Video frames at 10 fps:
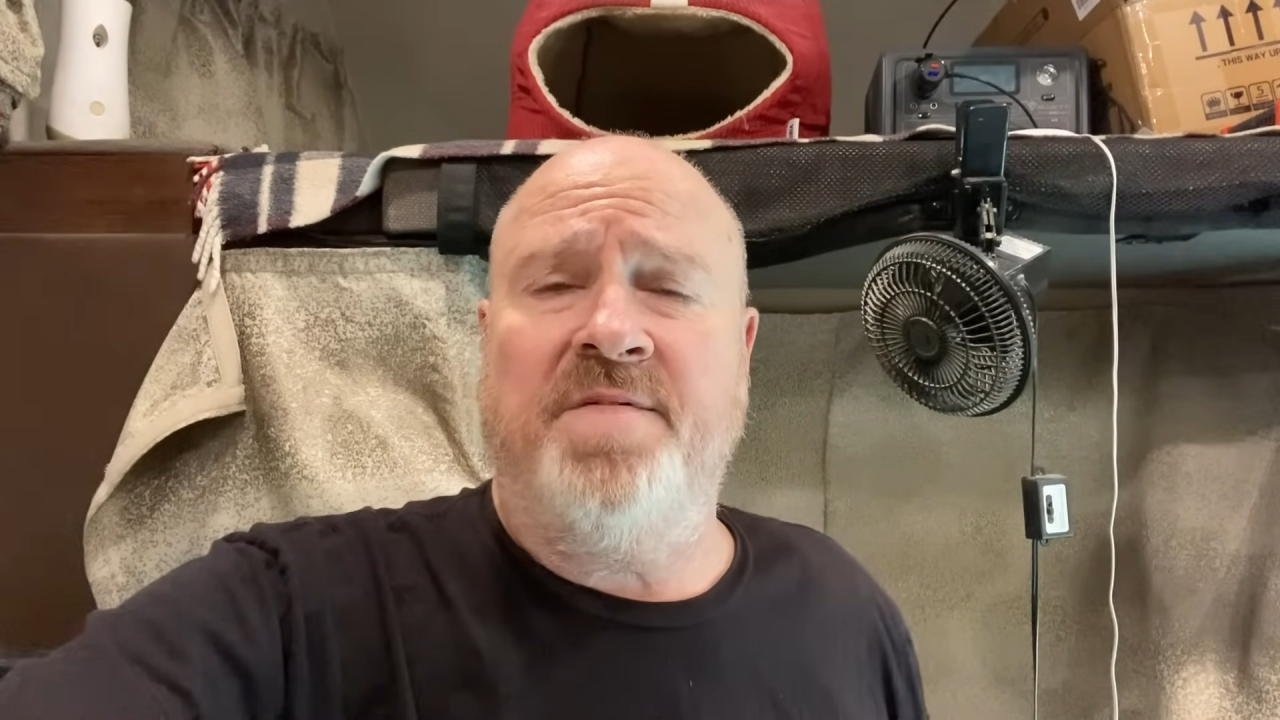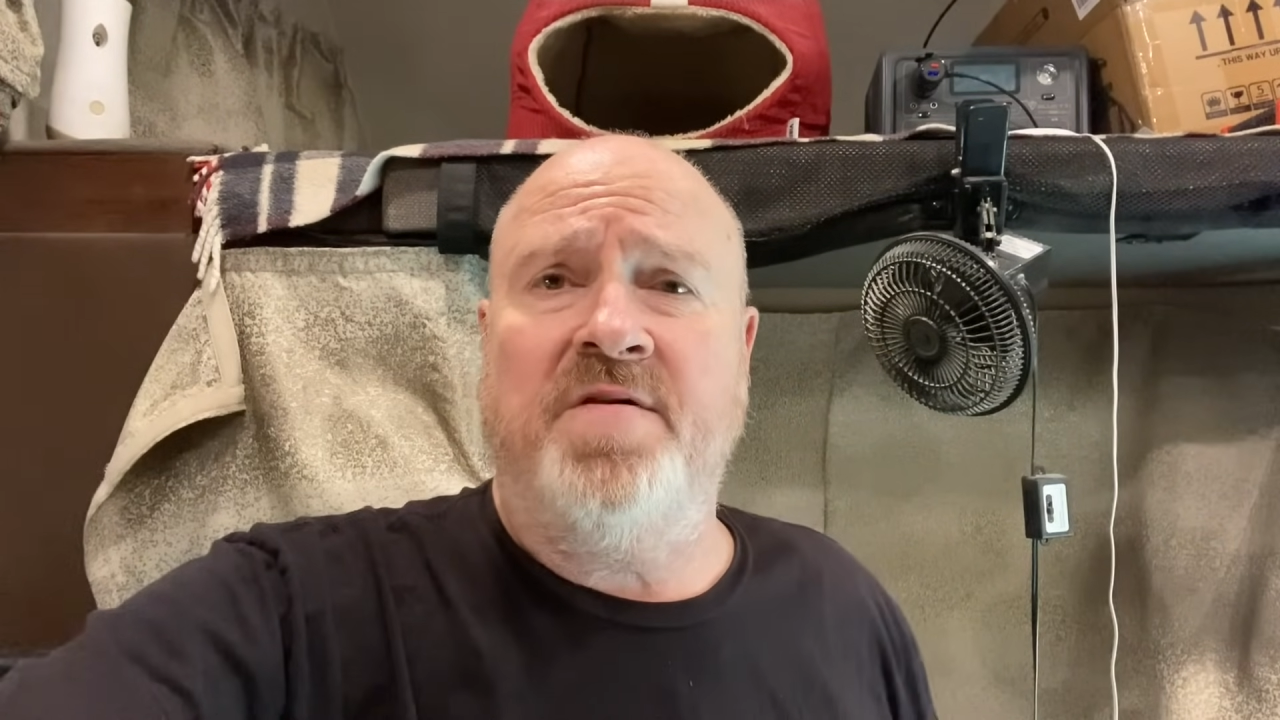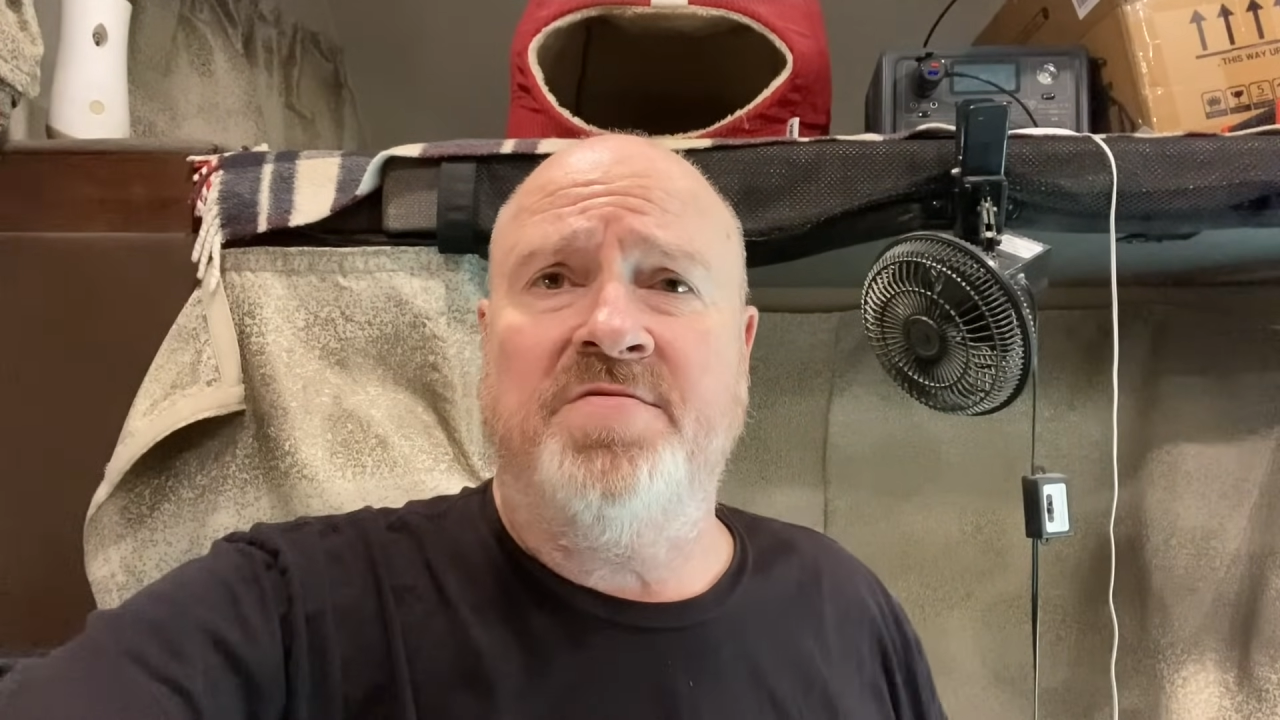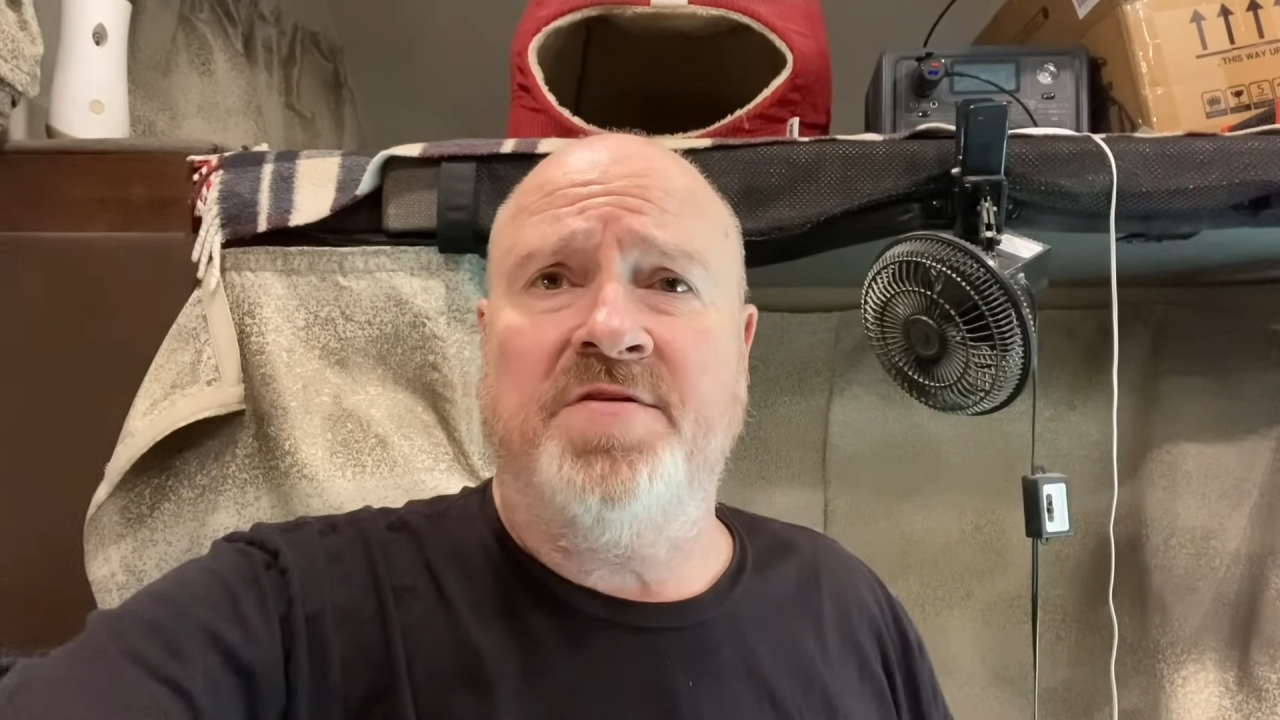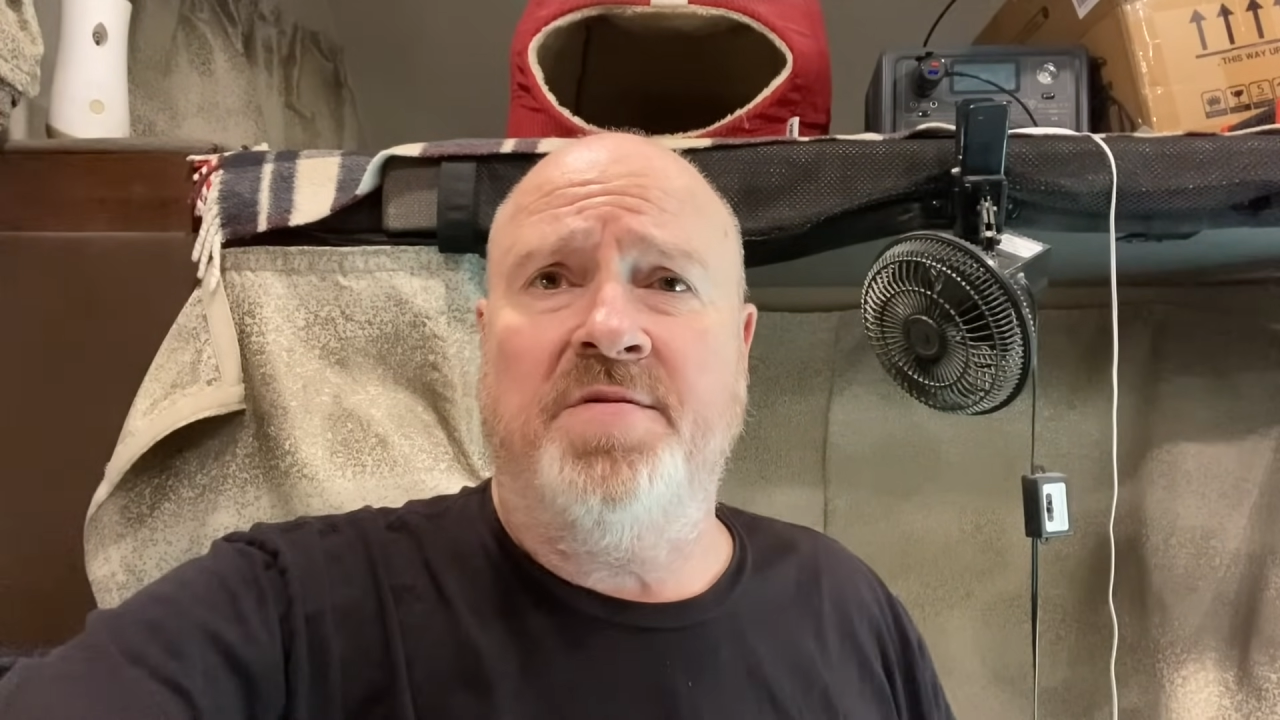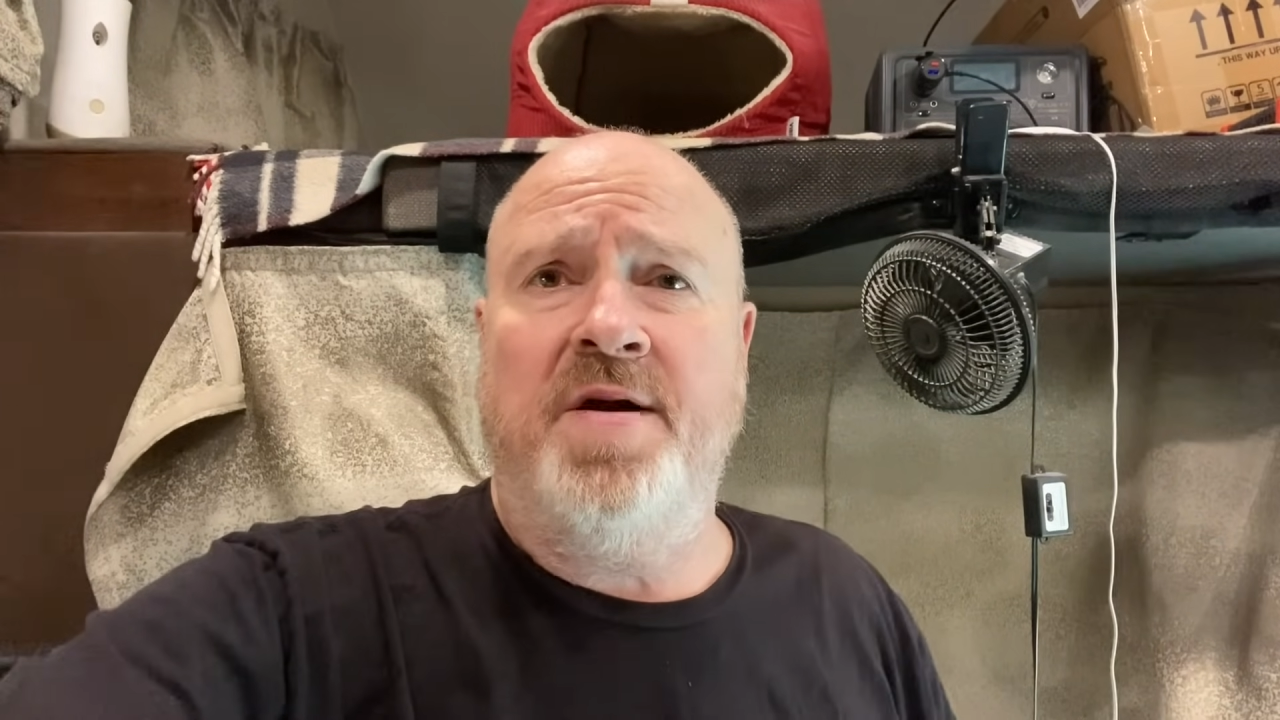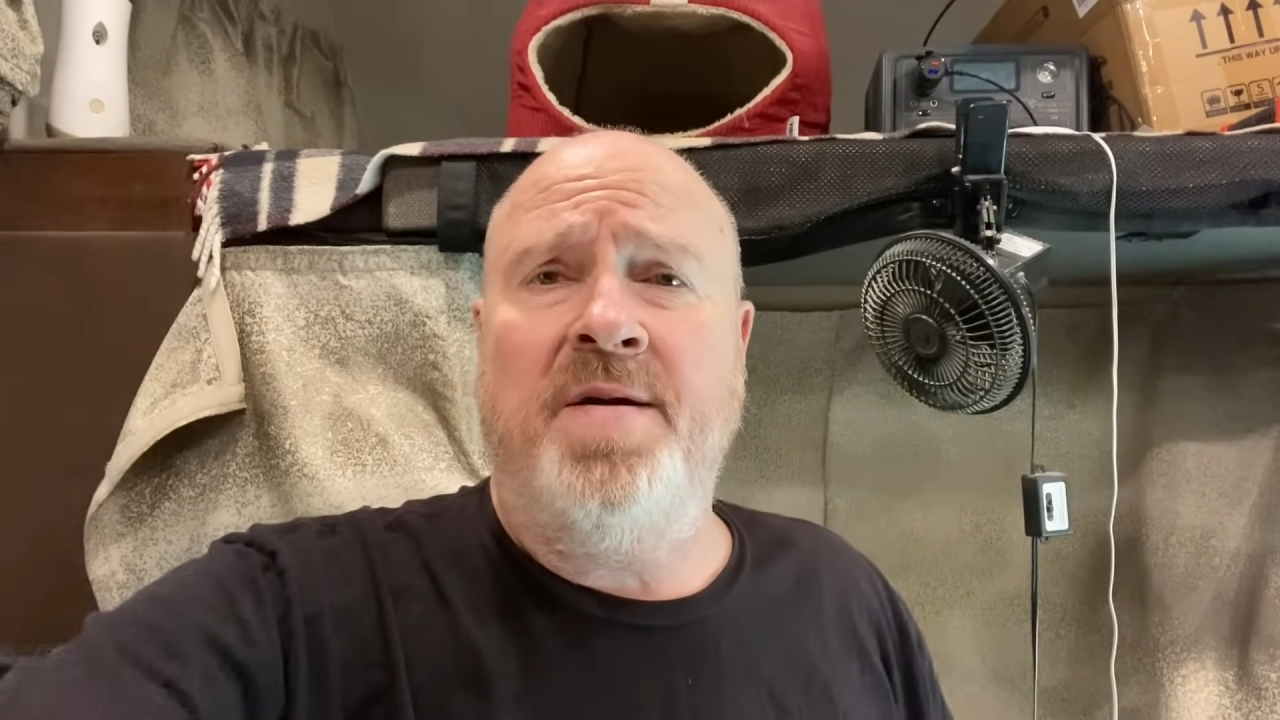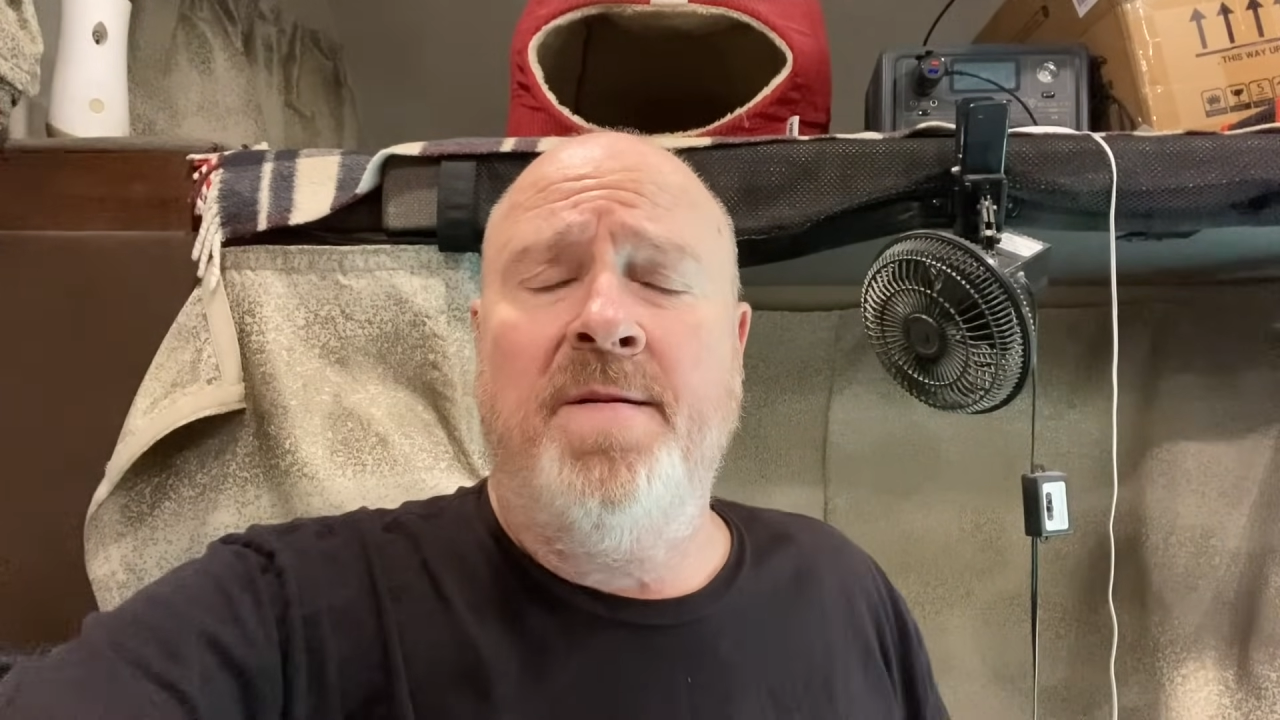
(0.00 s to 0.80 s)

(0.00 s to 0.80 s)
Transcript: Arizona,